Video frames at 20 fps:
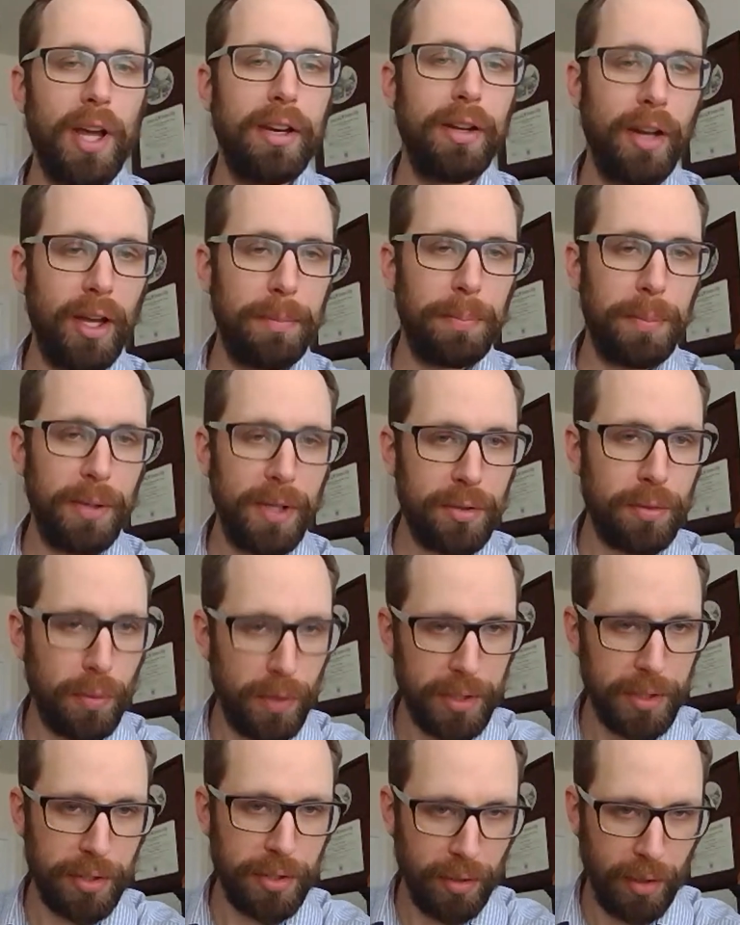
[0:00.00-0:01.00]
not big
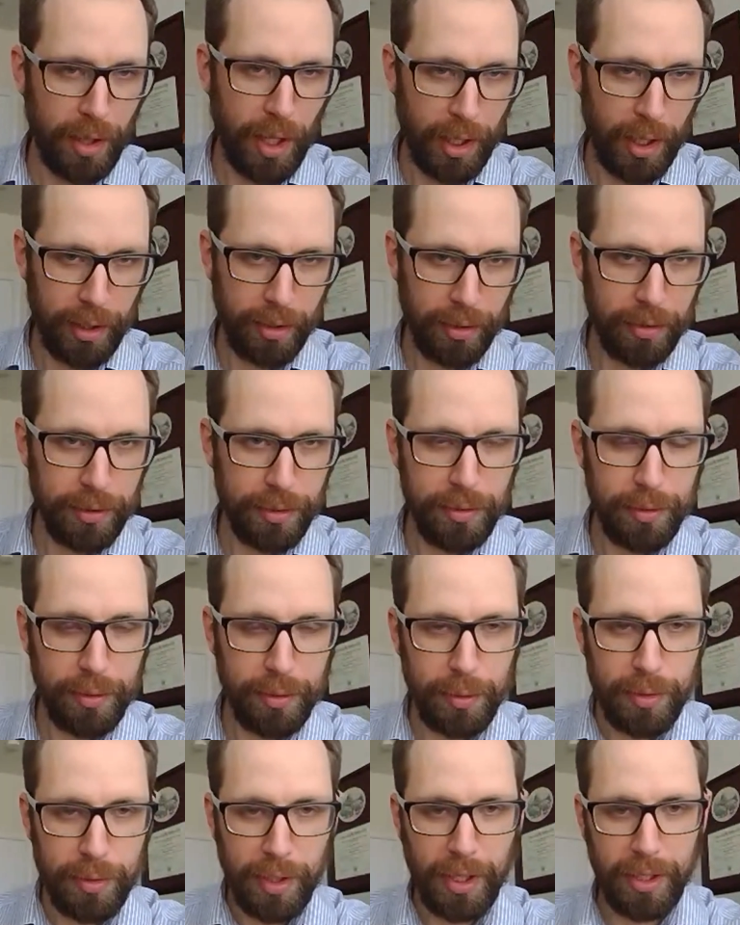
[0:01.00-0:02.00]
traditional huggers, you
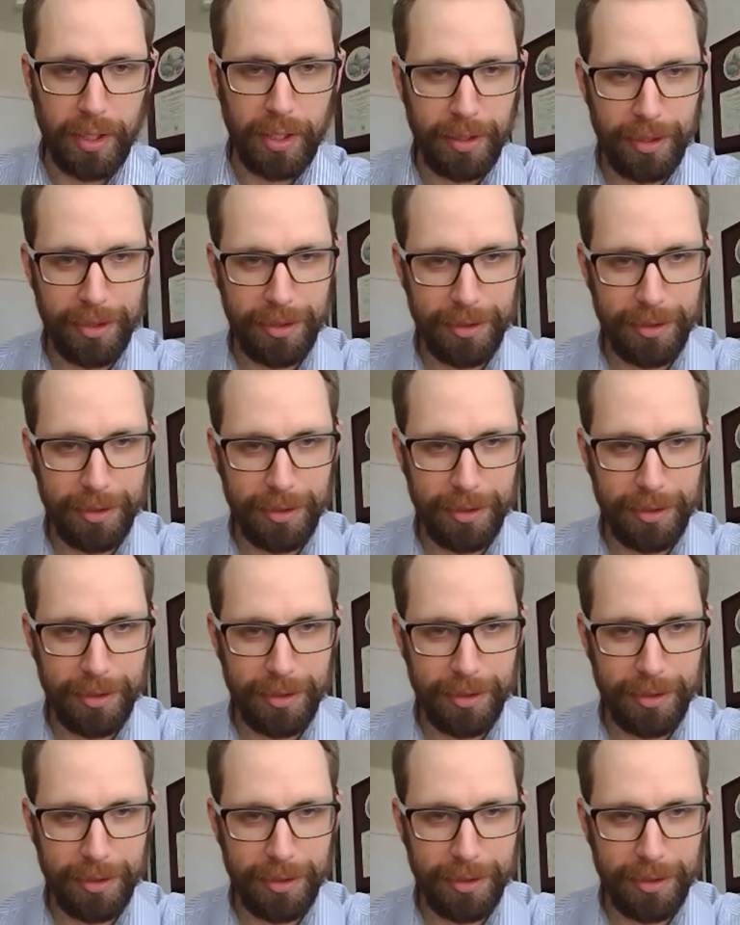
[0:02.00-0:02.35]
say?